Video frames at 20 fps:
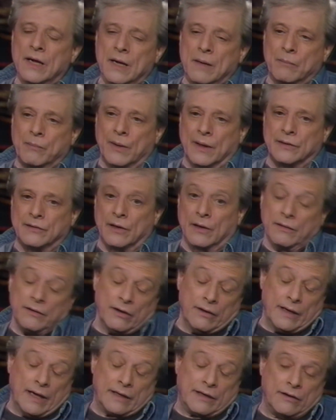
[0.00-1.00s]
But uh, you
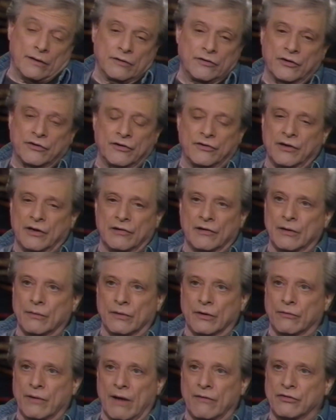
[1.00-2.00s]
can get killed just as easily
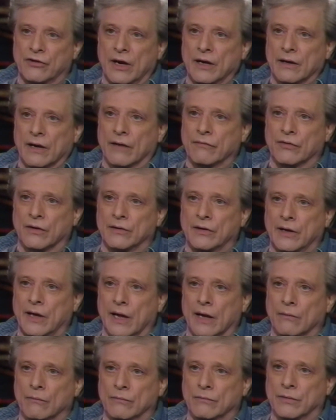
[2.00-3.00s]
with a grab shake knife than you
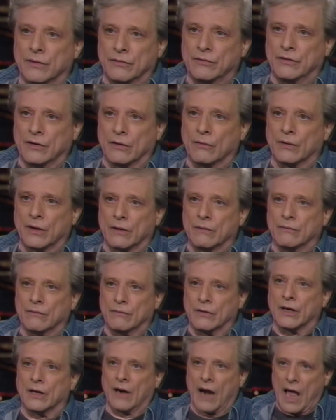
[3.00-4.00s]
can, uh, you yes, know, you with, can. A,
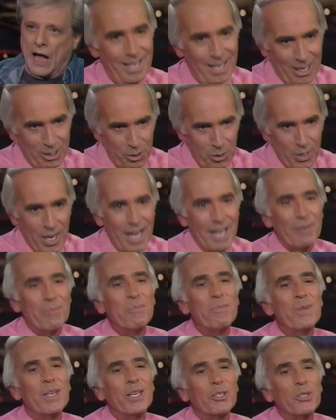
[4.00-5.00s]
with a Glock. Yes, you can. Yes.
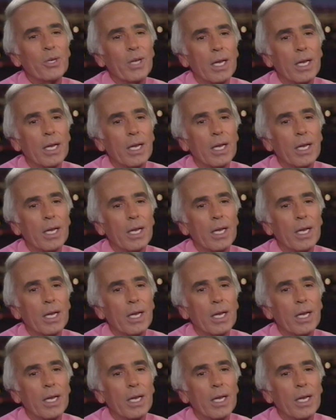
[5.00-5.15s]
yes. You